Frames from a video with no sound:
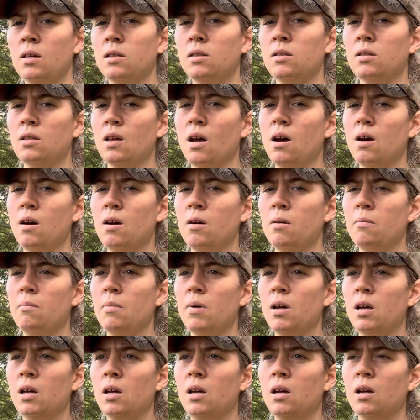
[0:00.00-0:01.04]
some
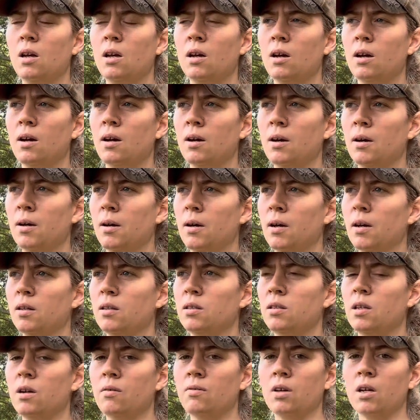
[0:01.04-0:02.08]

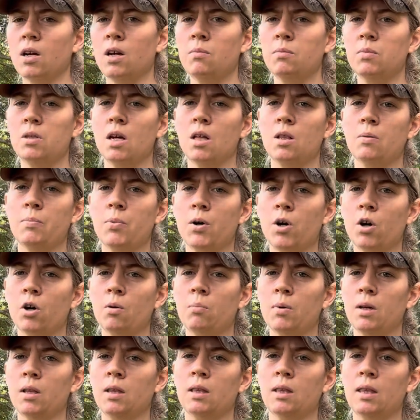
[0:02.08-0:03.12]
stuff that comes out of the barn,
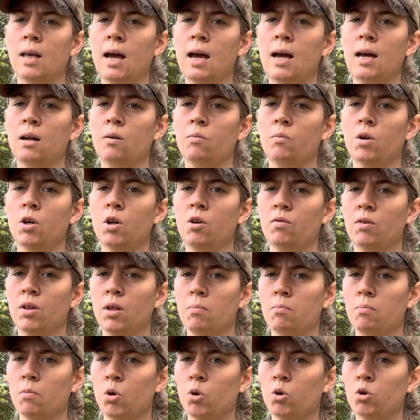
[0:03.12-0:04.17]
but that we don't really
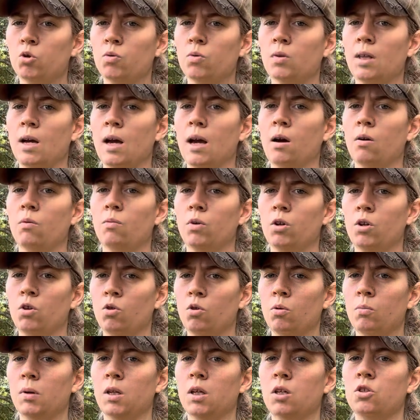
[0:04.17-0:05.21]
mulch with that. We
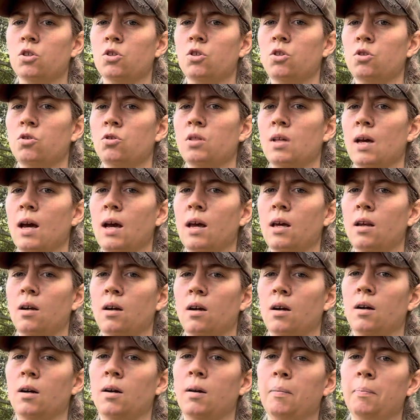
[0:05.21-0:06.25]
normally just use that
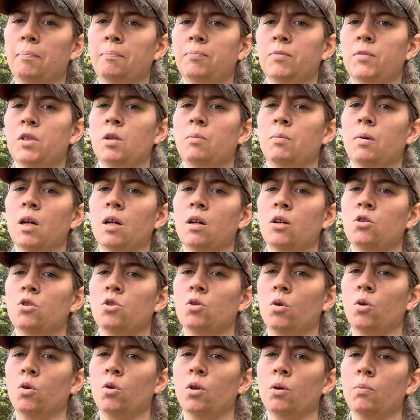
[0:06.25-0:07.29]
to make good
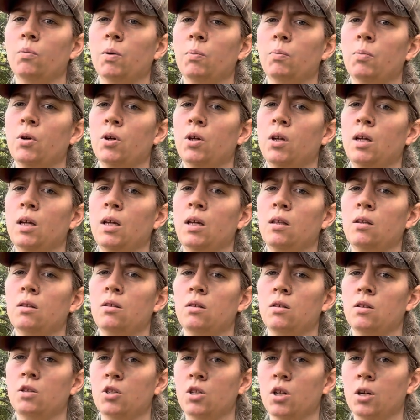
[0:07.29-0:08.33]
soil that we put
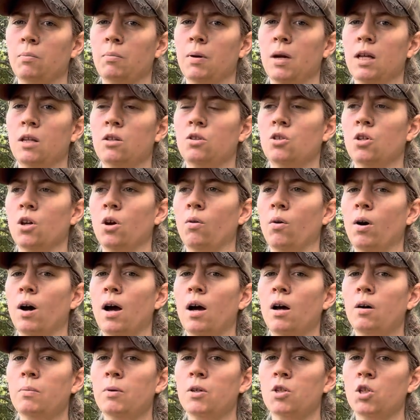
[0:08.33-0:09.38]
into the chicken pen. So
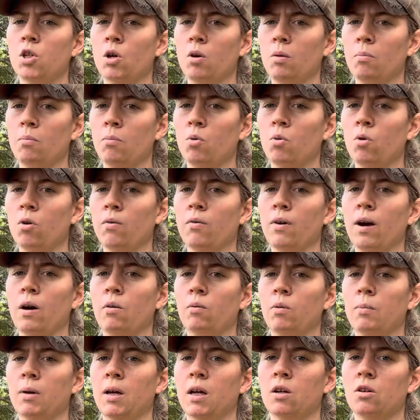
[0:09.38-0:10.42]
I'll be showing more of how
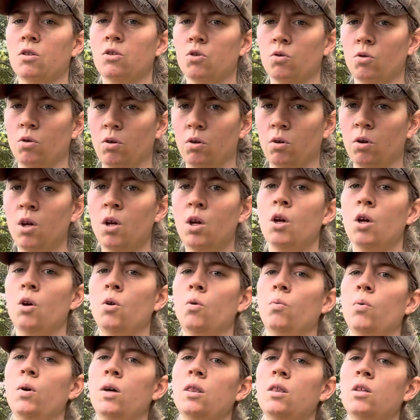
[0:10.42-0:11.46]
we make good soil
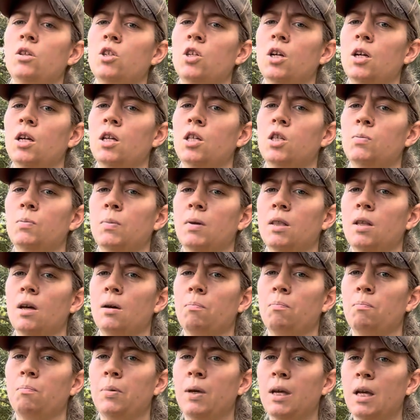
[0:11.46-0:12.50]
with the chickens, but a
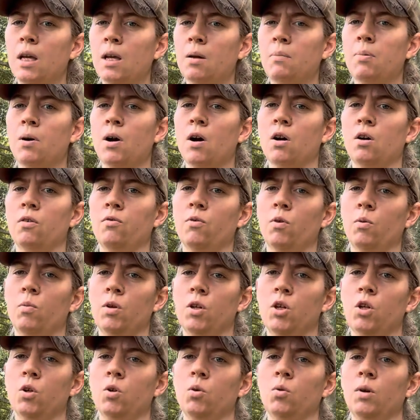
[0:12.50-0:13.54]
big part of what we
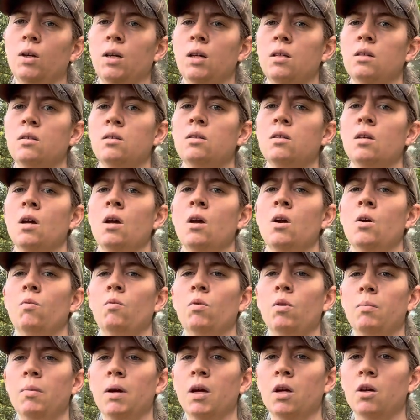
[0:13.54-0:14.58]
do is
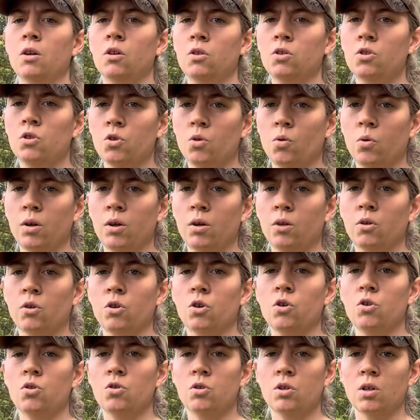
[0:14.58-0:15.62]
we make good soil
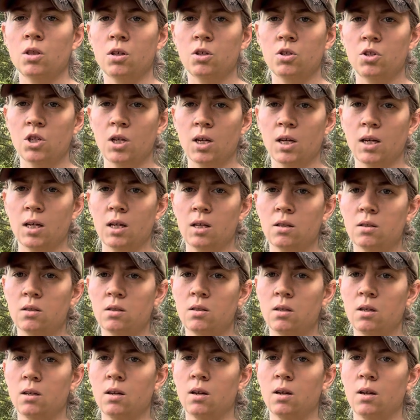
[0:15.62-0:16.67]
using the
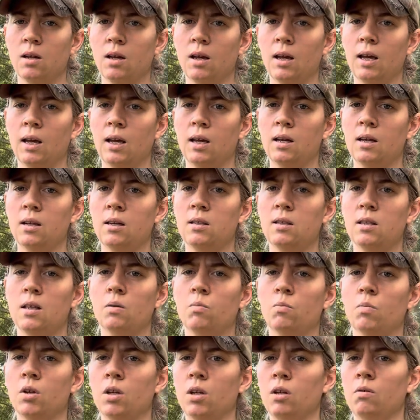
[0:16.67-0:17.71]
chickens, and
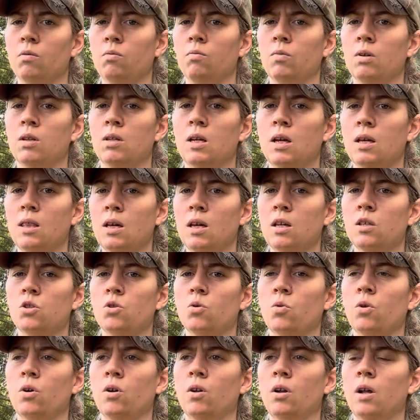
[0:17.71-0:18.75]
then we take that
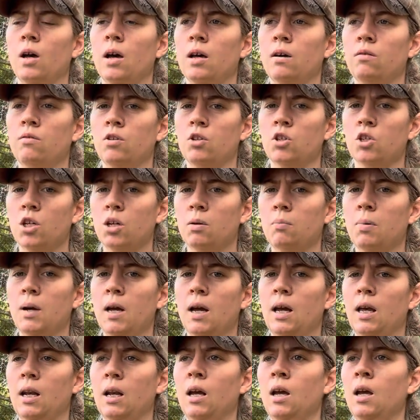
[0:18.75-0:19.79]
soil out of the chicken
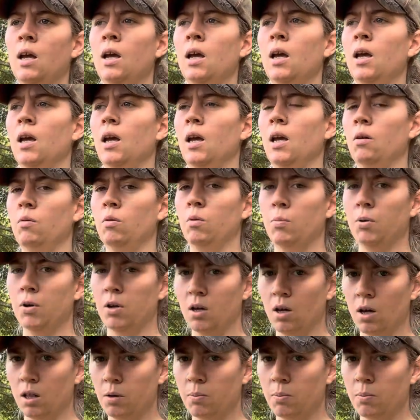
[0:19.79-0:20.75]
pen and we put it in other